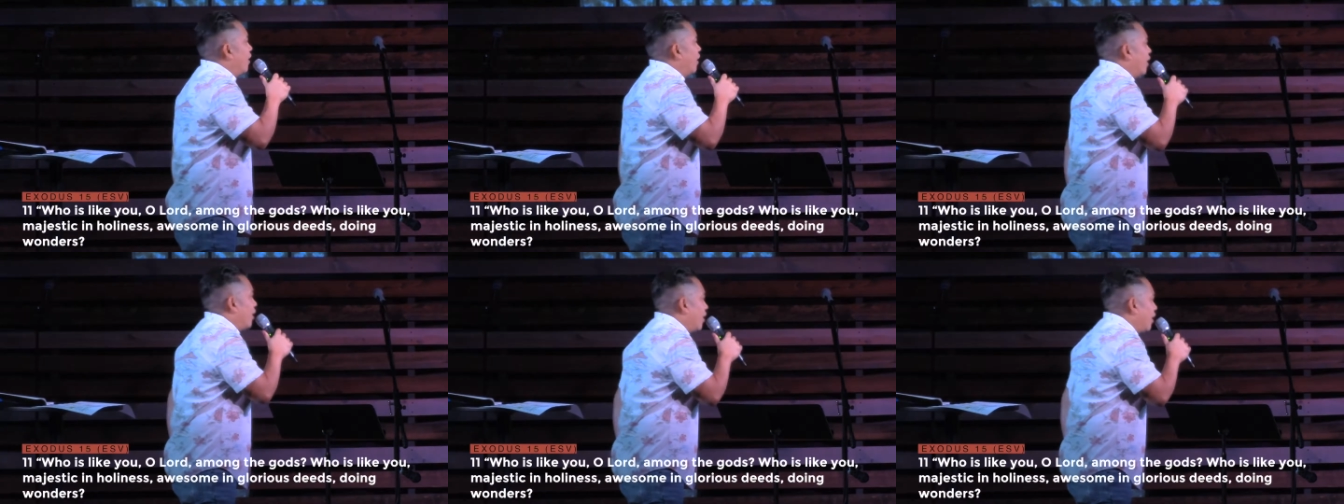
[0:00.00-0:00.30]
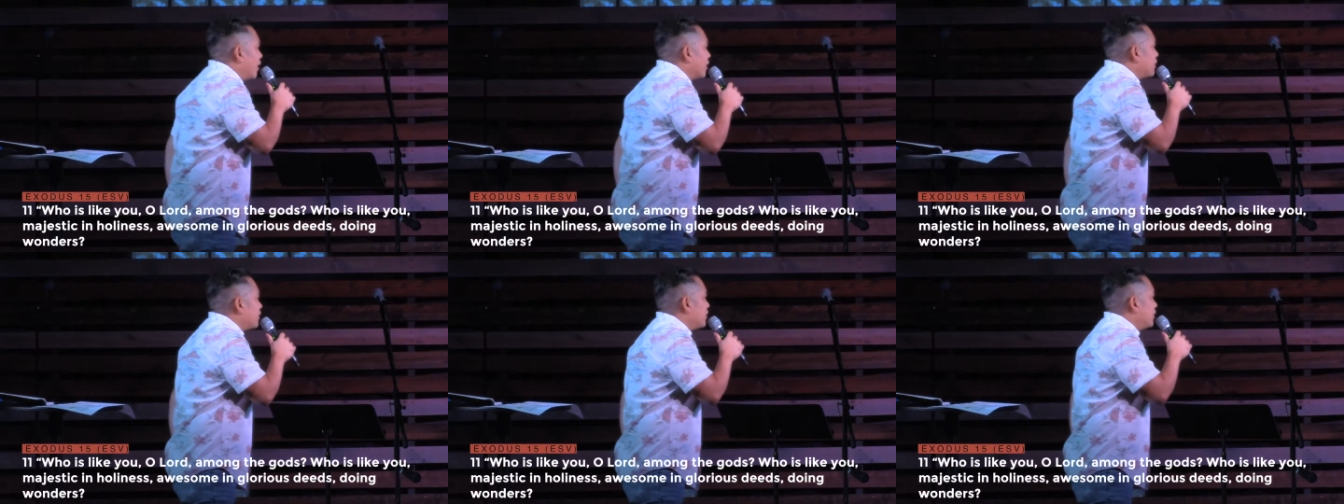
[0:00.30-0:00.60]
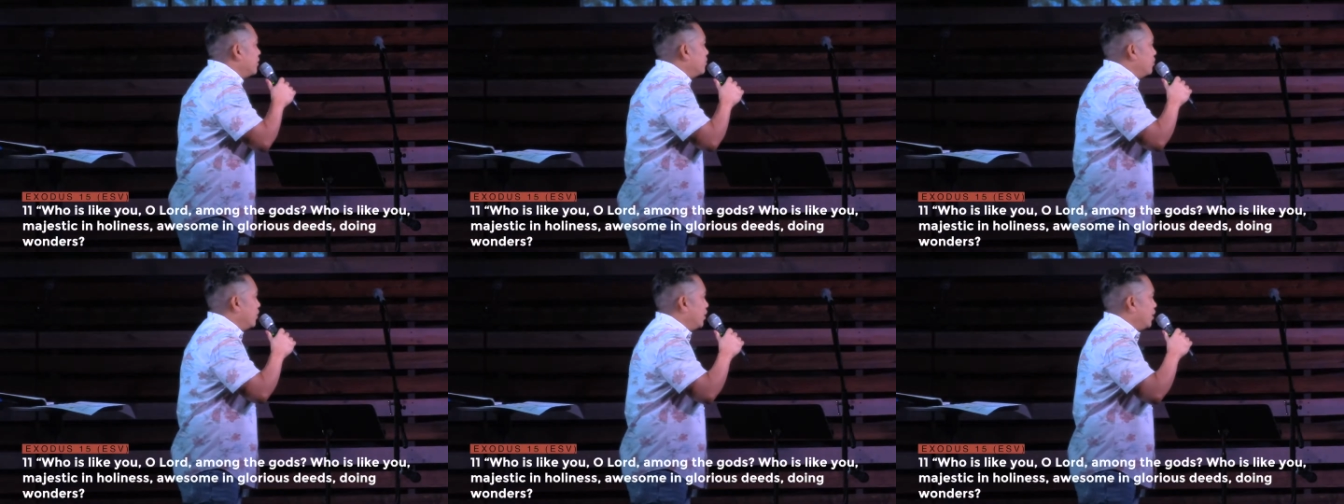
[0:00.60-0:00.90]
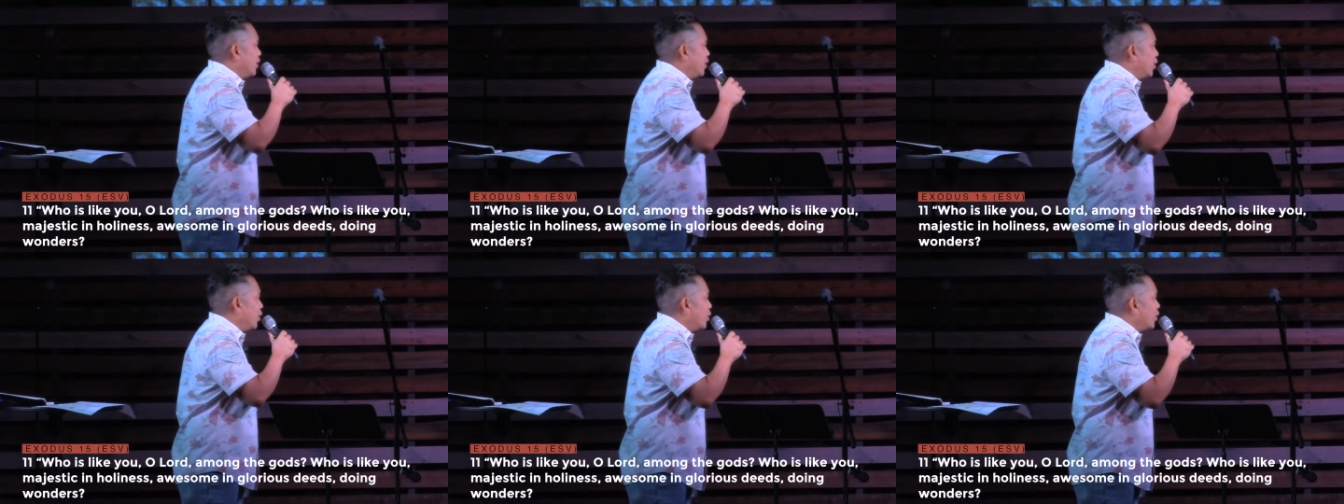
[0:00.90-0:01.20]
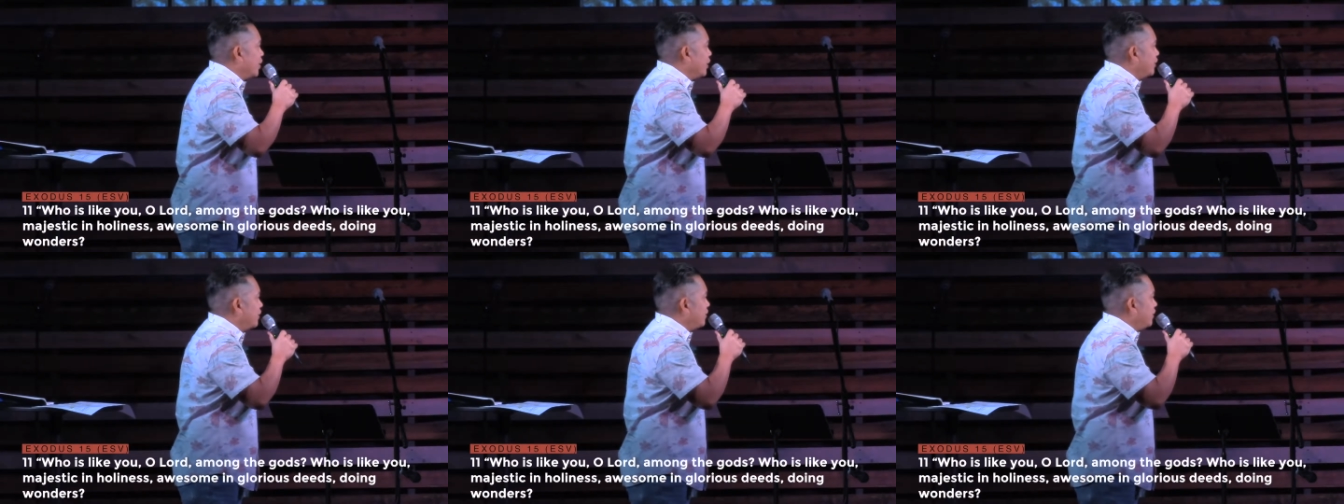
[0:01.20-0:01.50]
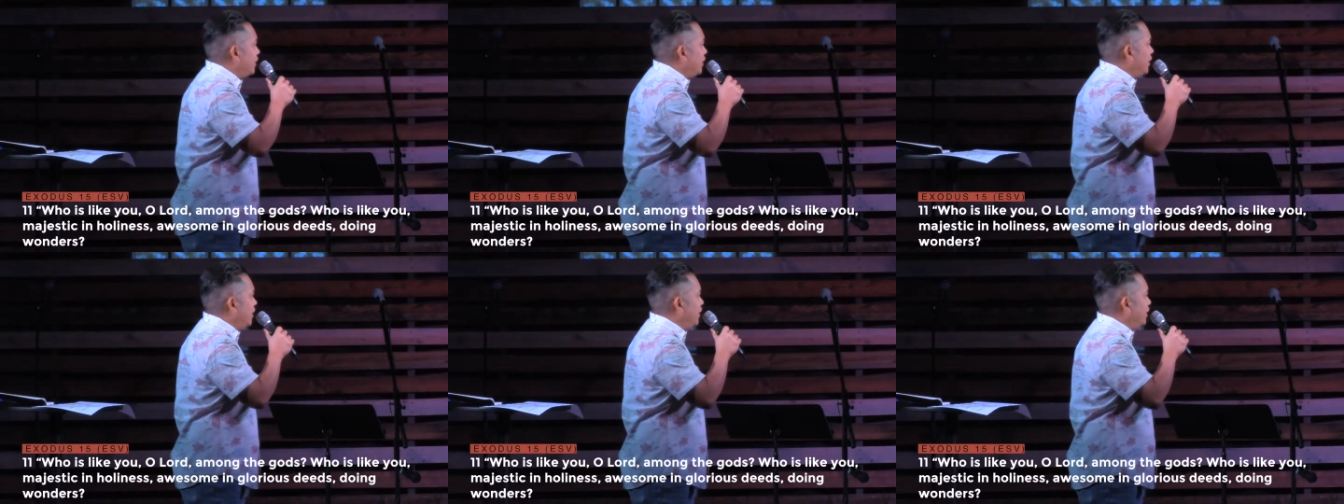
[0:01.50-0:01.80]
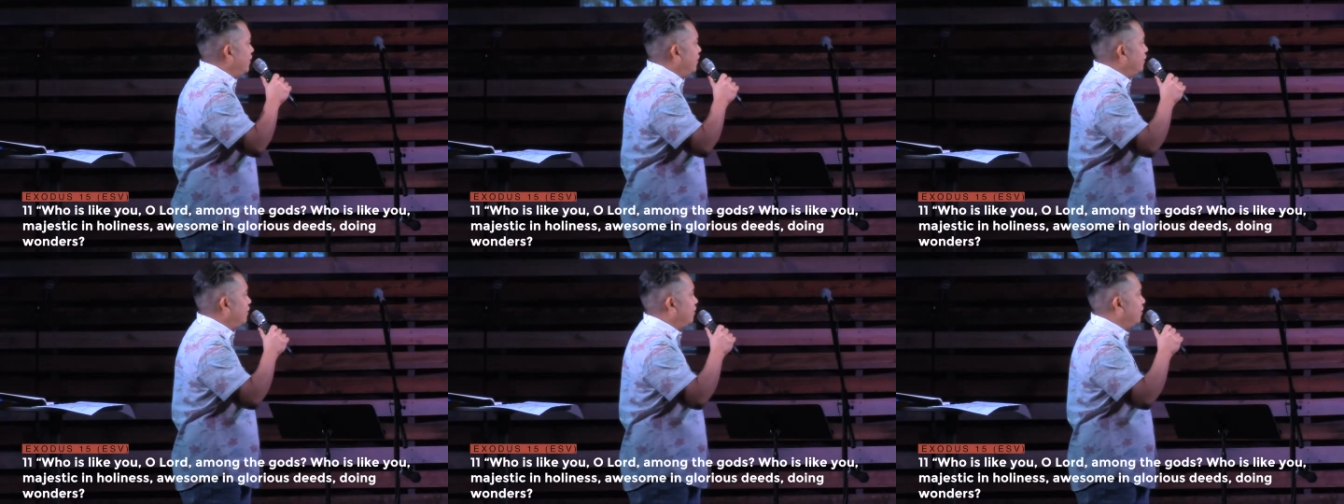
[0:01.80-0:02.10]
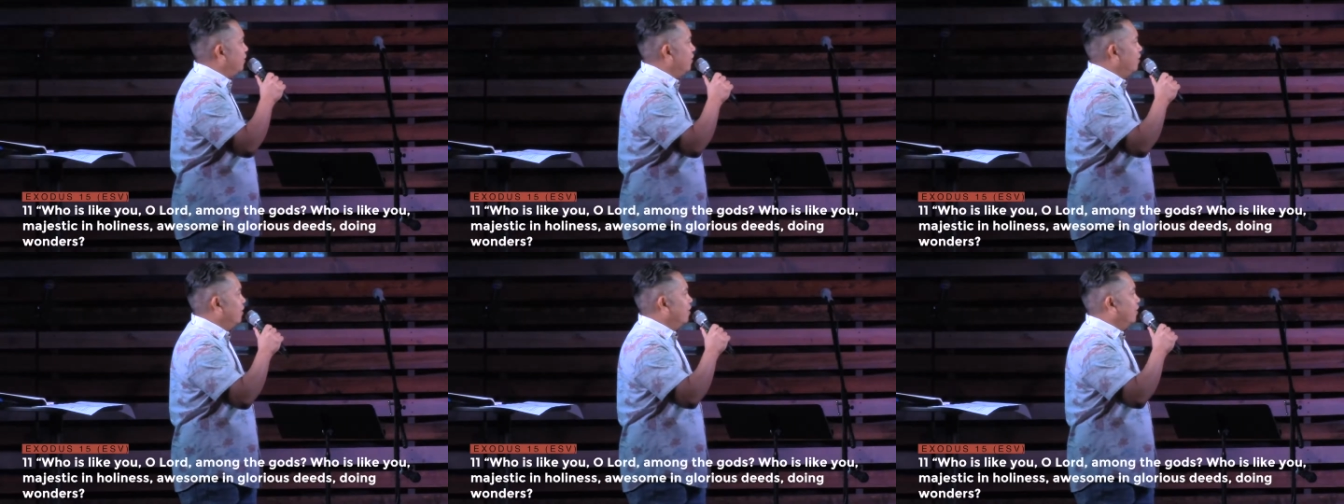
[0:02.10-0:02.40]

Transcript: awesome in glorious deeds,